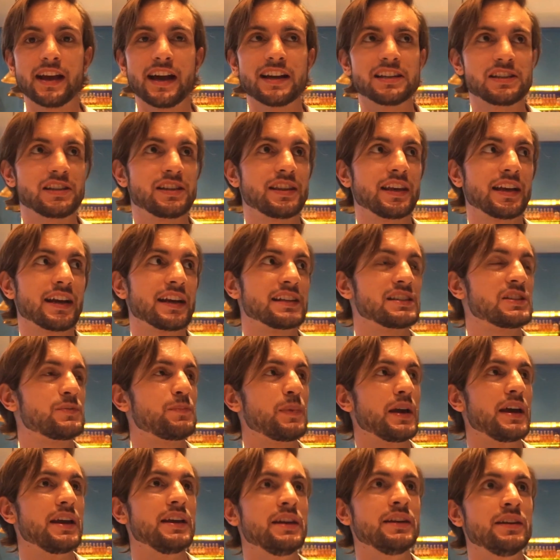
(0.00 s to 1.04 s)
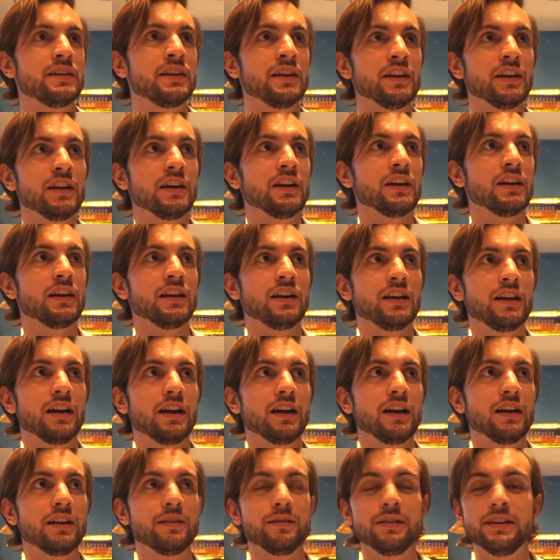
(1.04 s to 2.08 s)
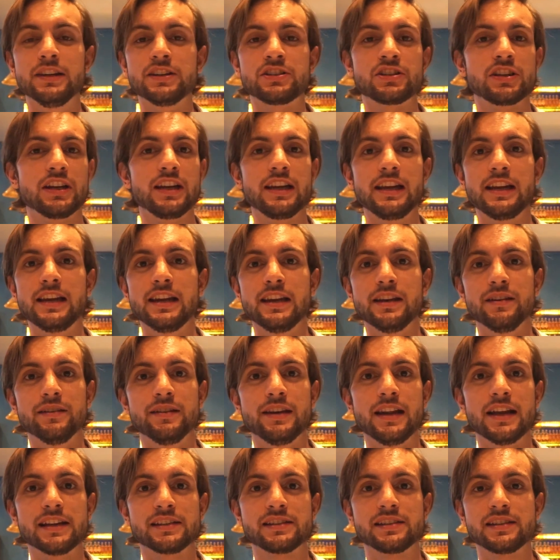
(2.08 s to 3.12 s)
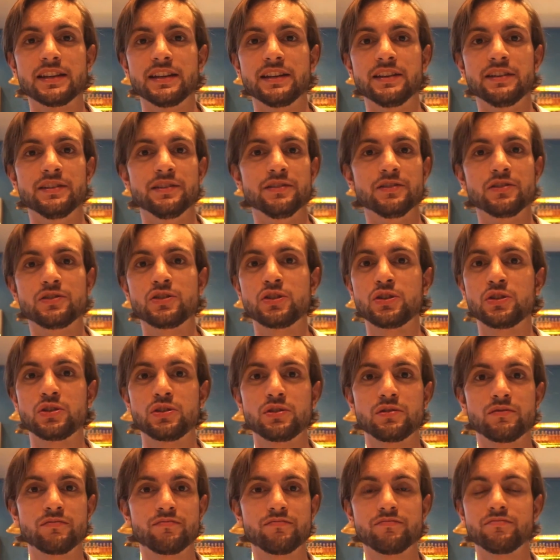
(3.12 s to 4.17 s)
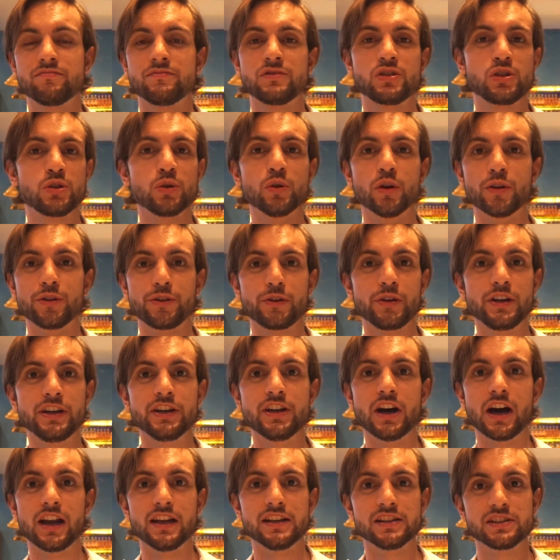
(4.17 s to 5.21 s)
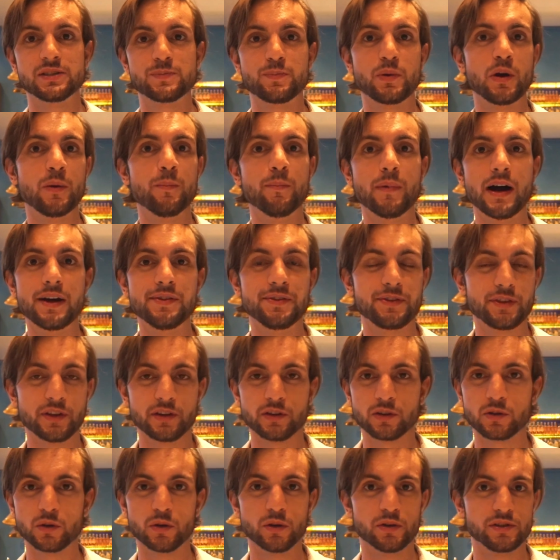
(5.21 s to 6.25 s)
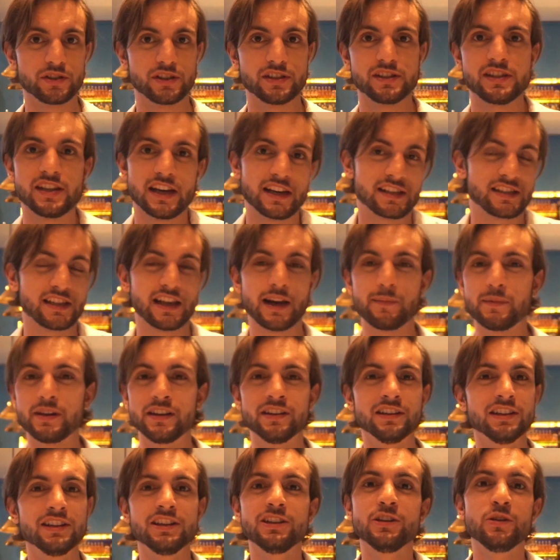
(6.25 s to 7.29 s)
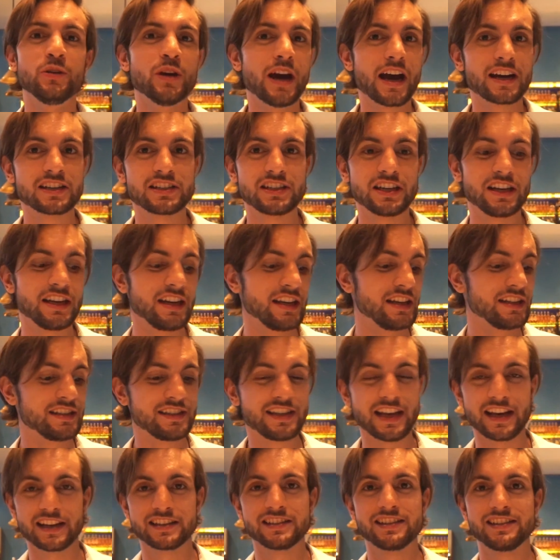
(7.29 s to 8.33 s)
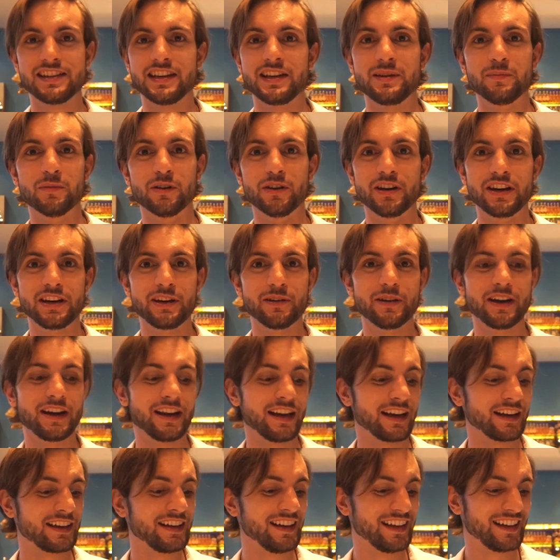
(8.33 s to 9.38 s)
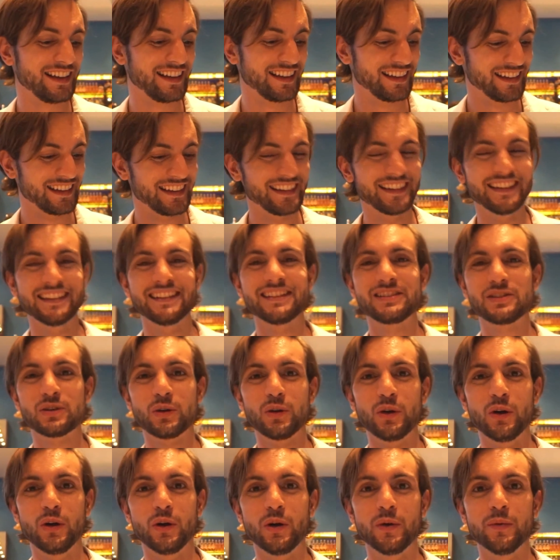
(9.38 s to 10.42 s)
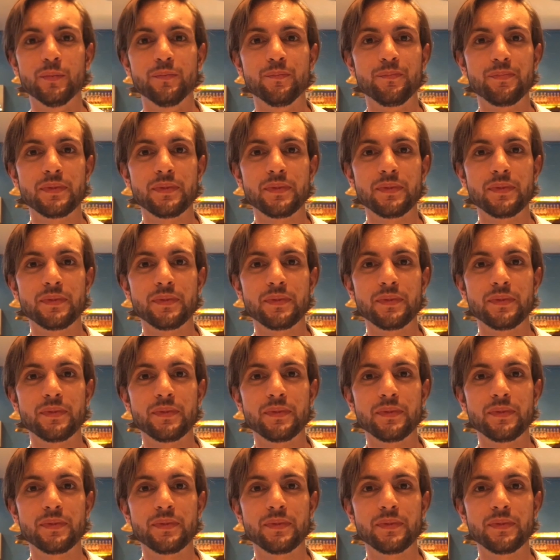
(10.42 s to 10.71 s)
I think I spend literally less than $2 or $3 per month on calls and texting. I mean, who actually texts anymore anyway? Like, it's all